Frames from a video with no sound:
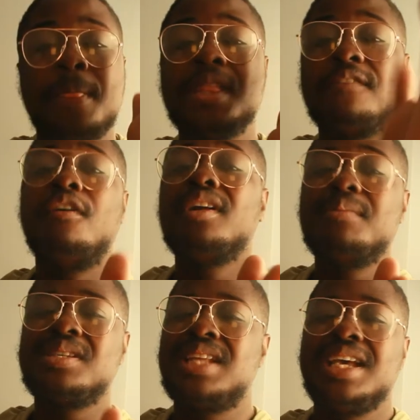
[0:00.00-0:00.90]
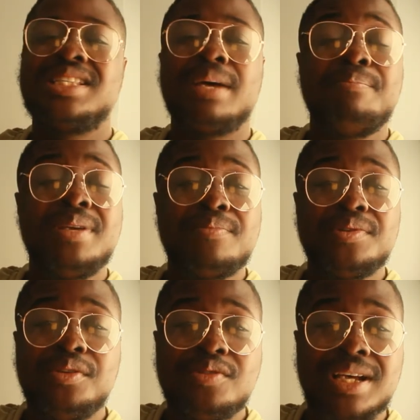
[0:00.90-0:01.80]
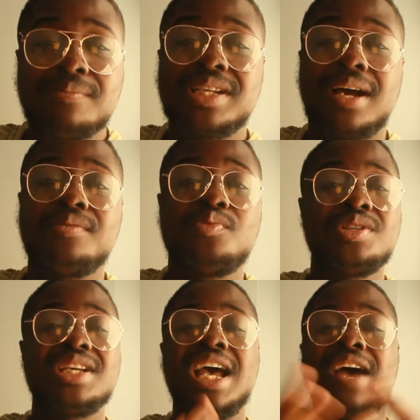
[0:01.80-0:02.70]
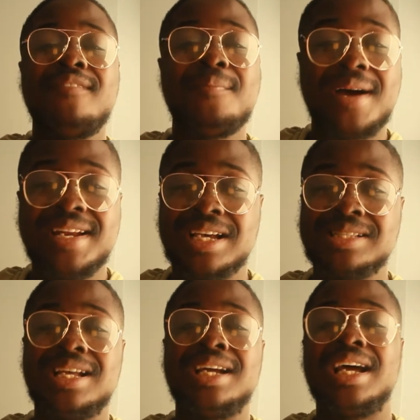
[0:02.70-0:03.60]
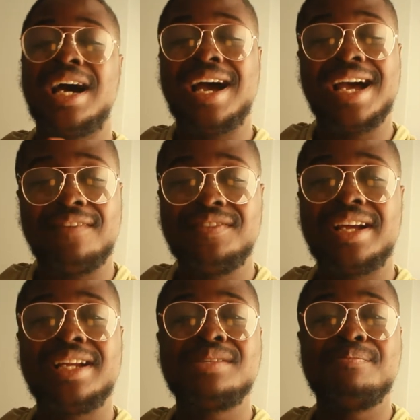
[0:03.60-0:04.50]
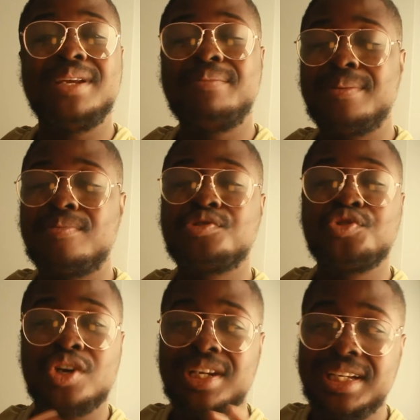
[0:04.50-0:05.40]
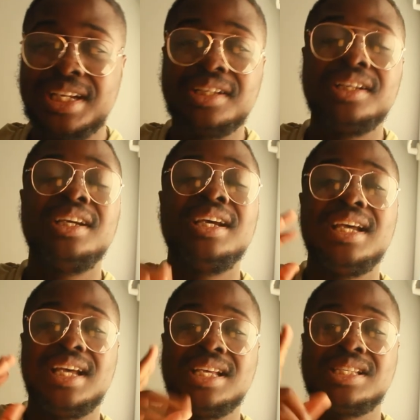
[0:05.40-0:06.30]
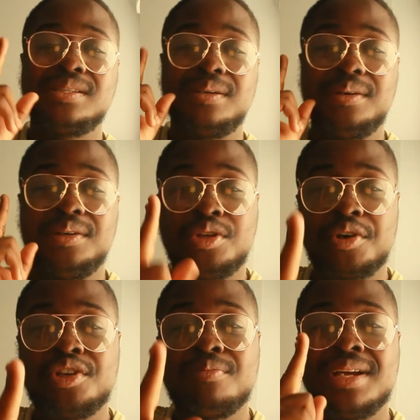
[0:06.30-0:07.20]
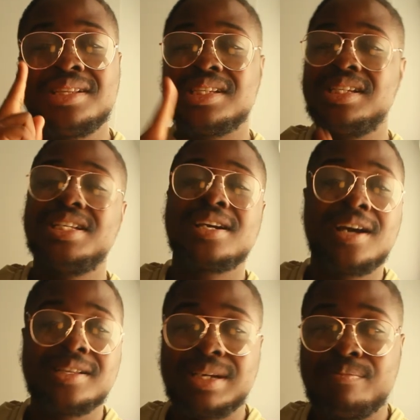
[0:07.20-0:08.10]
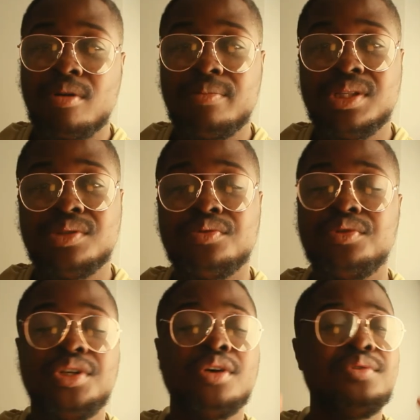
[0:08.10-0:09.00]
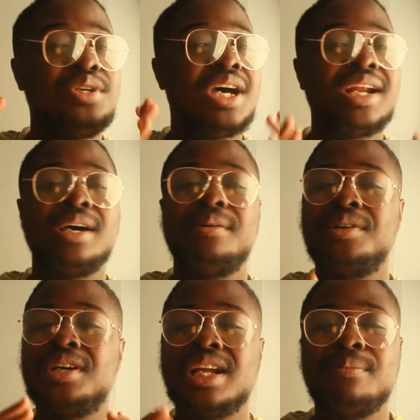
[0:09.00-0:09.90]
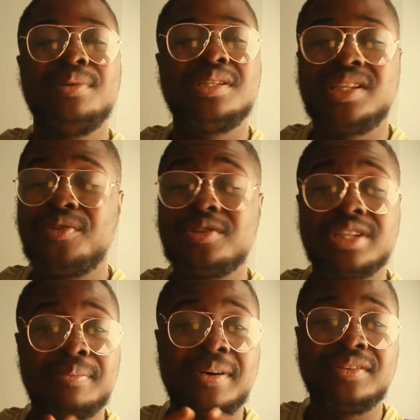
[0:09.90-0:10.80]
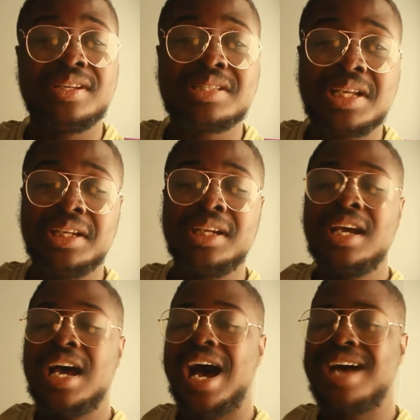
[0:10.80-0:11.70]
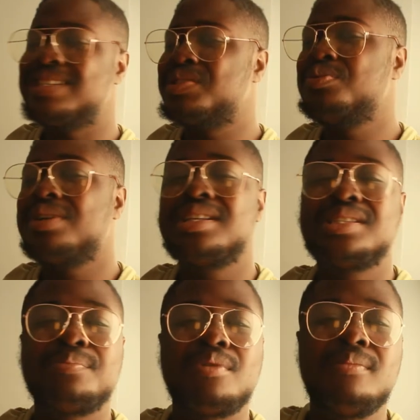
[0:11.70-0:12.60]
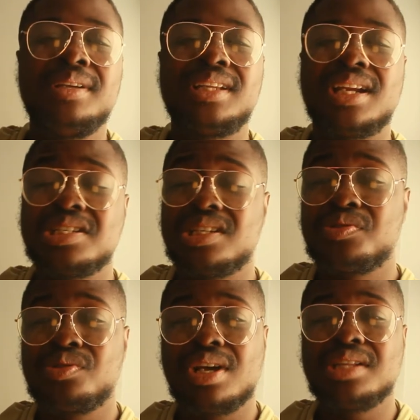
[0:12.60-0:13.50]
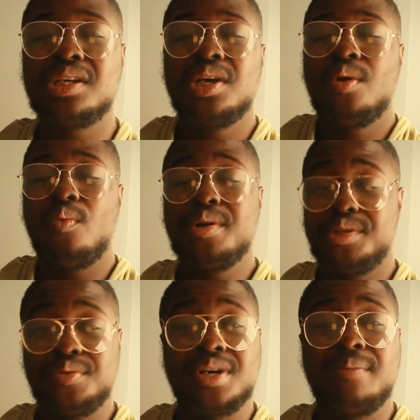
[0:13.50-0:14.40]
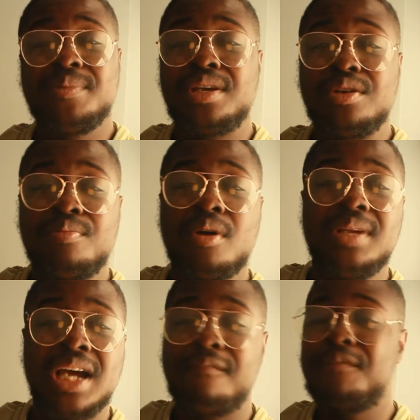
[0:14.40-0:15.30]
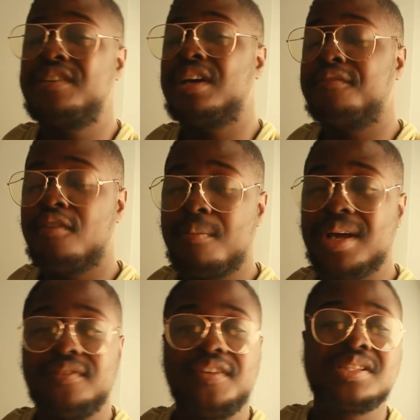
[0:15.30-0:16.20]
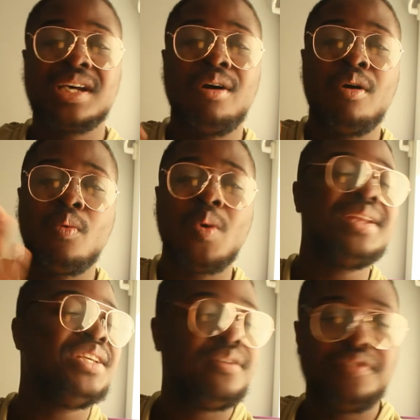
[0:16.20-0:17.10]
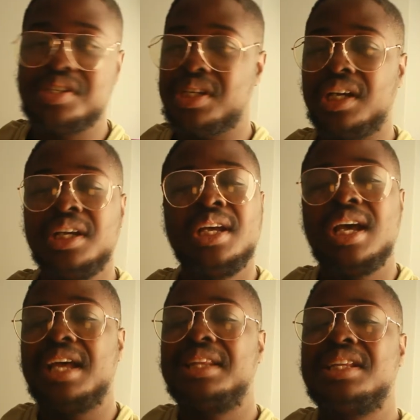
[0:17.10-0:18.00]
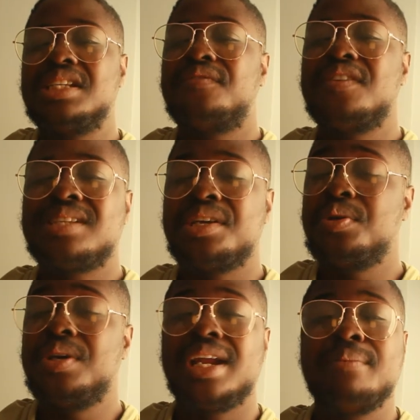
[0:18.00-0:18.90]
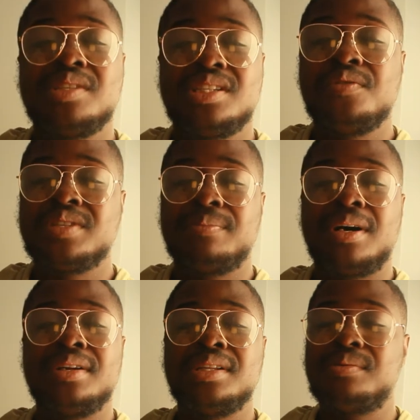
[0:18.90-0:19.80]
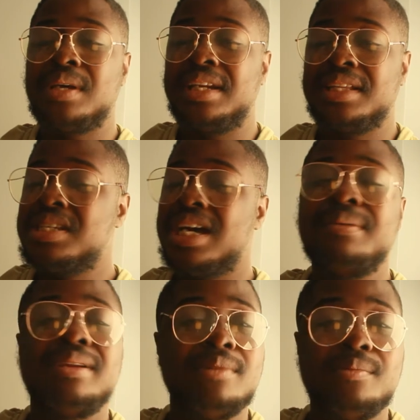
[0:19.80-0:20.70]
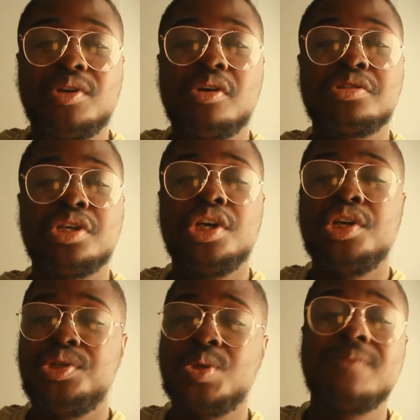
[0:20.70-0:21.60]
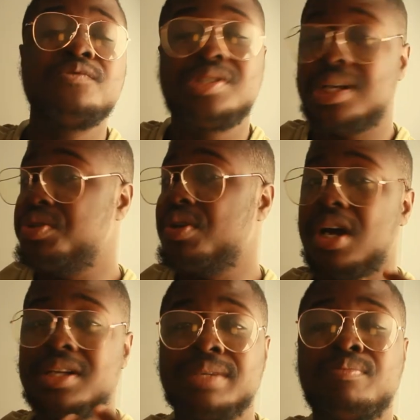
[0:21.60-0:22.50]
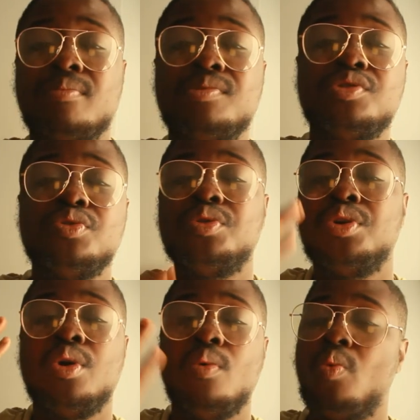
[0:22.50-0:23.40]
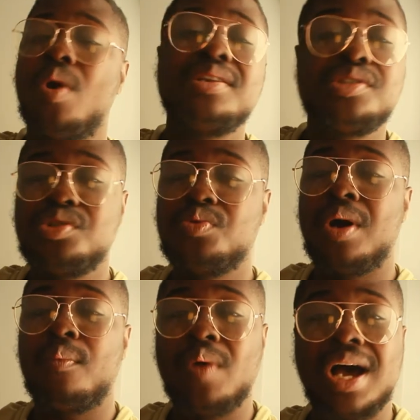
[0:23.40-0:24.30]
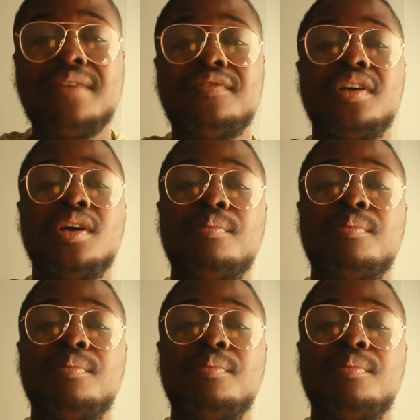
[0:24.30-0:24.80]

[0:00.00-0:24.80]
The fourth mistakes that people do sometimes, which everybody has done, I have done it, many people surely did it, is document in Karta Pobytu. You know, you gotta you gotta be serious about this thing. As a student, probably international student, when you come here, you probably have either four month visa or one year visa. And this visa, you gotta be serious about it and the time limit because you have to start your Karta Pobytu once you arrive,